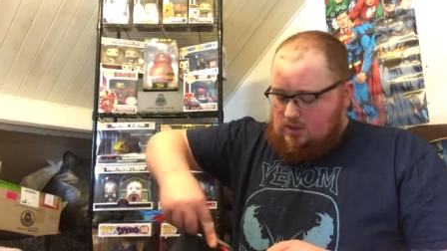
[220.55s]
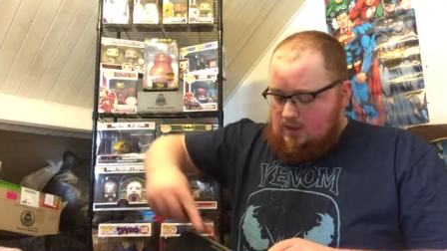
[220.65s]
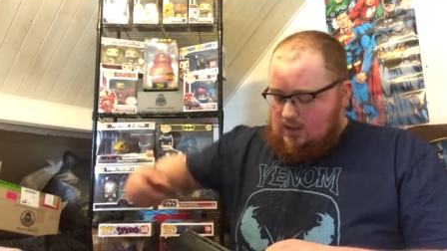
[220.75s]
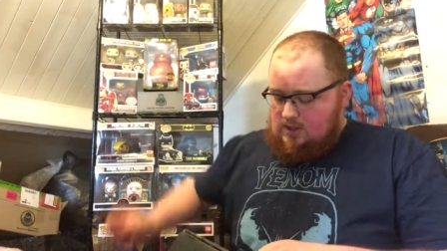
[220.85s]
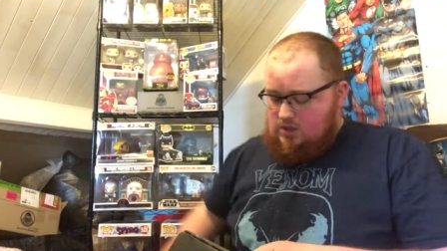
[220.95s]

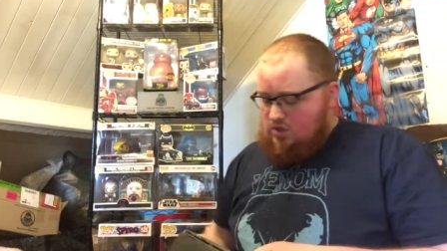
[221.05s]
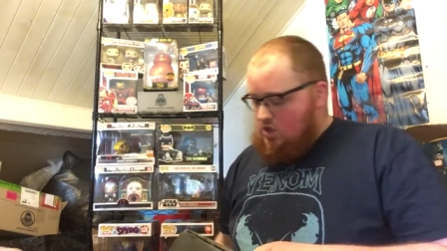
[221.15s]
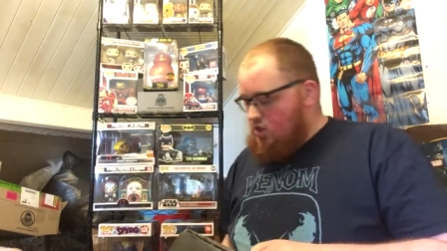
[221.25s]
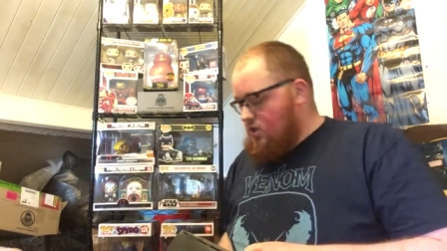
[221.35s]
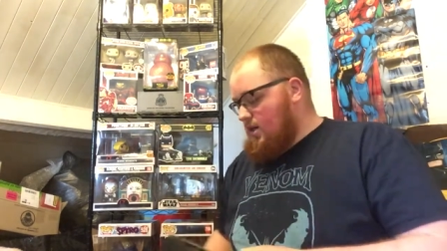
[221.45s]
let's
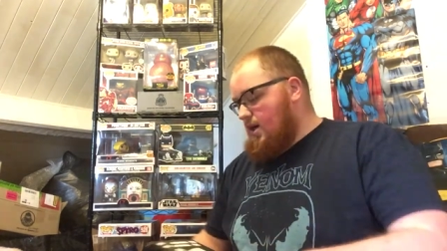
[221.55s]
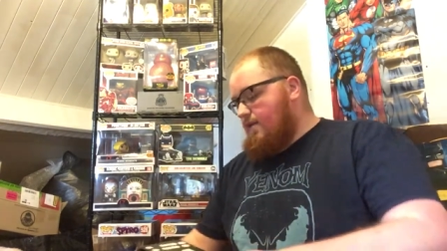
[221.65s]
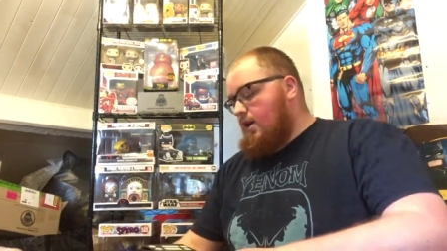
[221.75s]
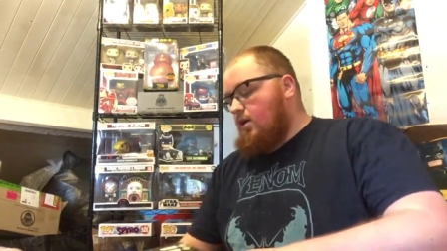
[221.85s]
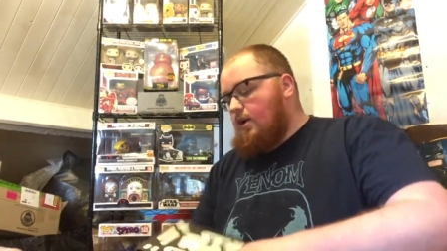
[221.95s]
just
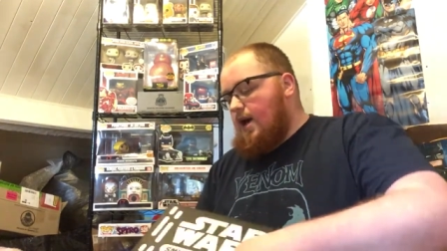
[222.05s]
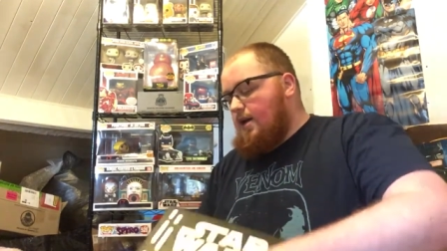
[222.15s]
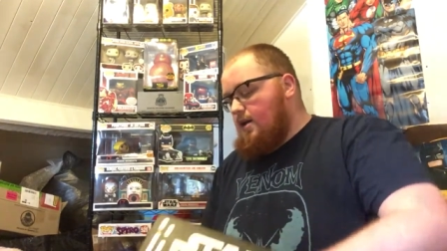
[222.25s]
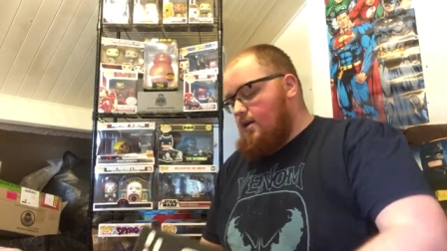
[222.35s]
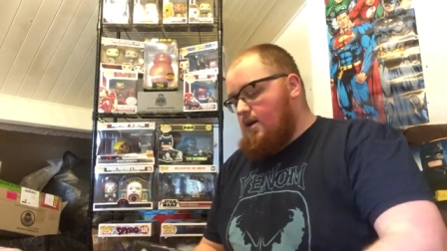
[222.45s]
have a little
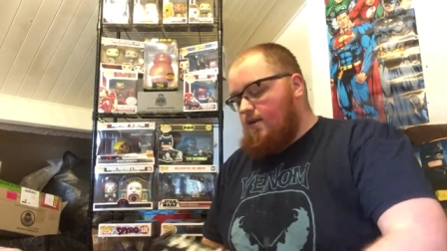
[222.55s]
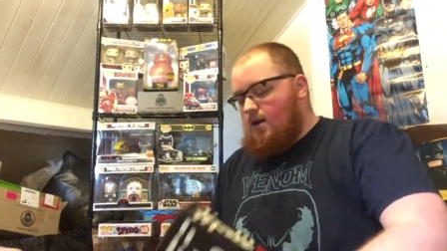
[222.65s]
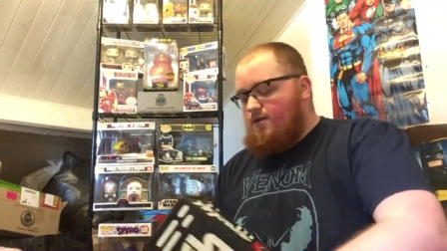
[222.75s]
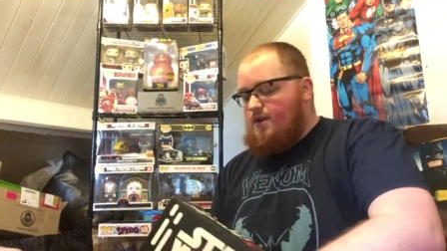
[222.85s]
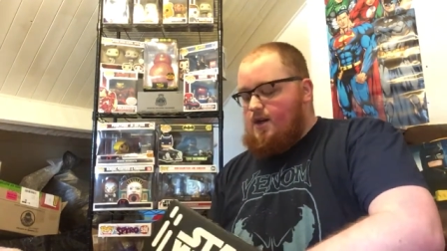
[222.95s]
gander and have a
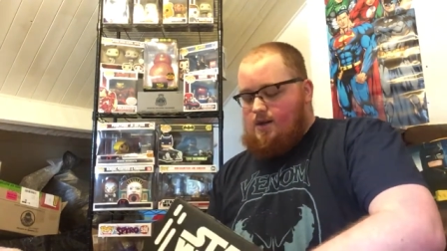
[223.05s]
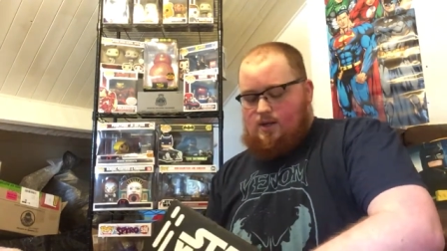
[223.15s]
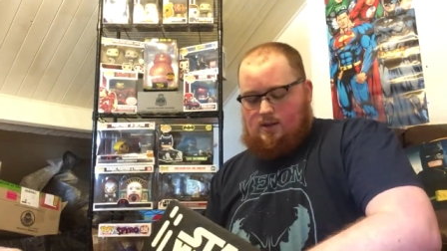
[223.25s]
little fun.